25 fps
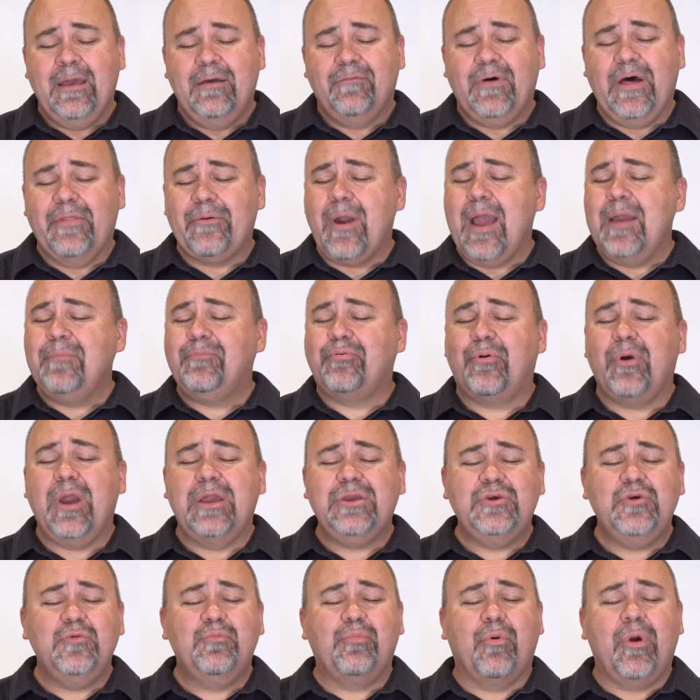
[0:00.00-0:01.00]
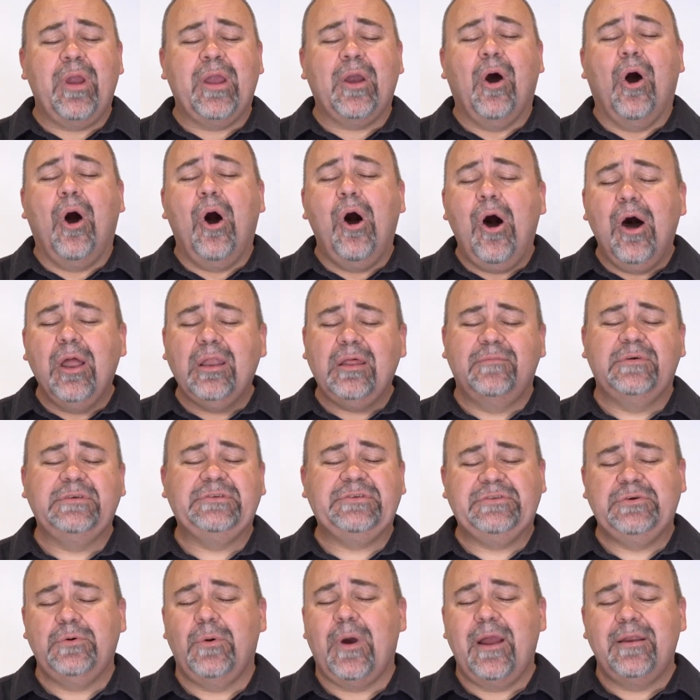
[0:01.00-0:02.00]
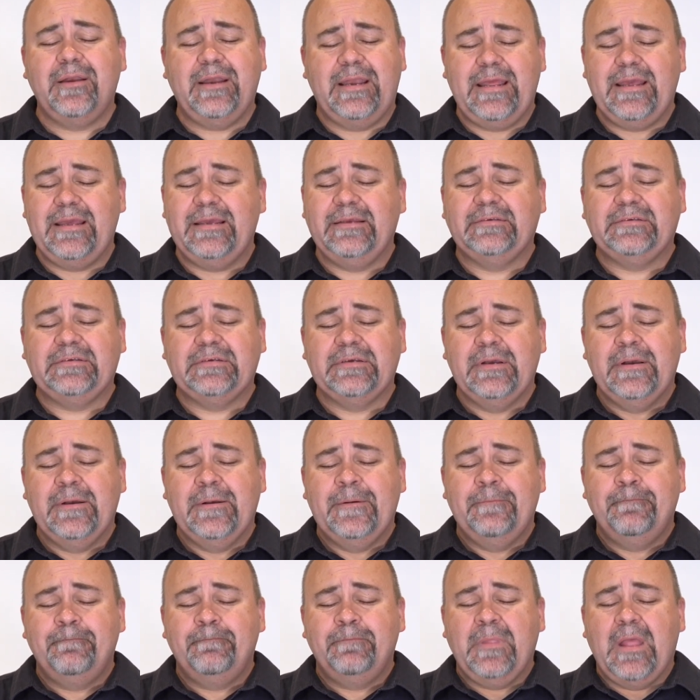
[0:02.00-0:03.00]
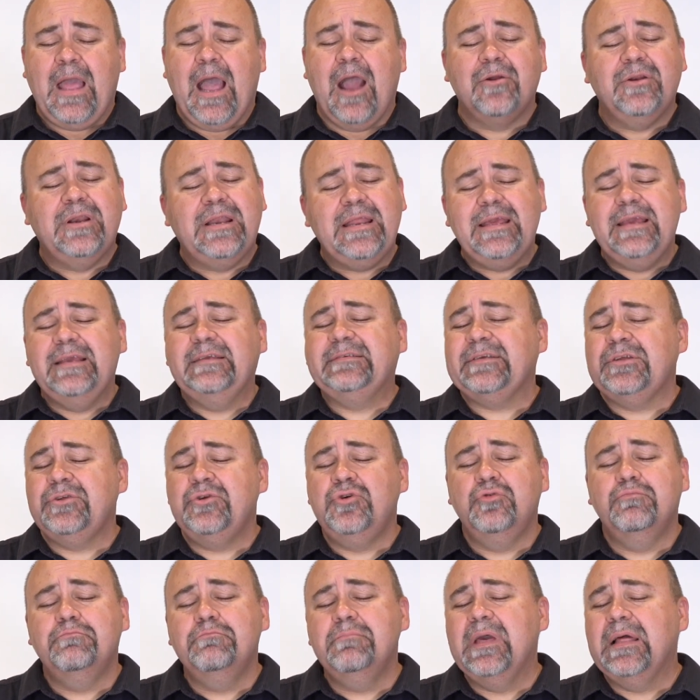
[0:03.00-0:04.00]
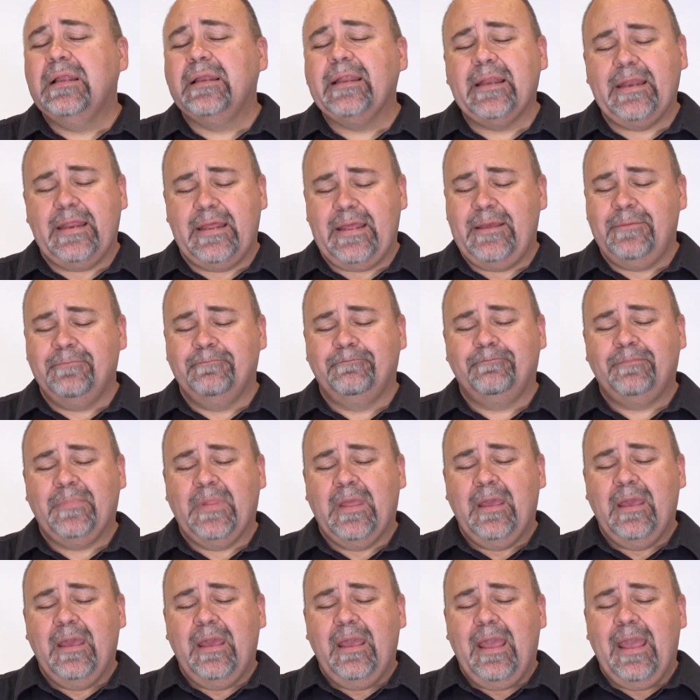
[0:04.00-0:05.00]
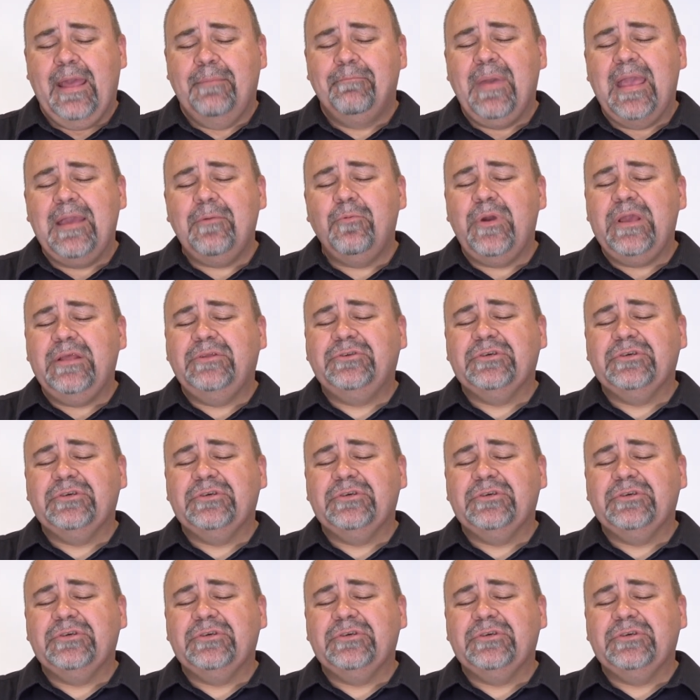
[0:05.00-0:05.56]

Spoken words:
Father, I pray you bring all of us to our knees in humility, and may we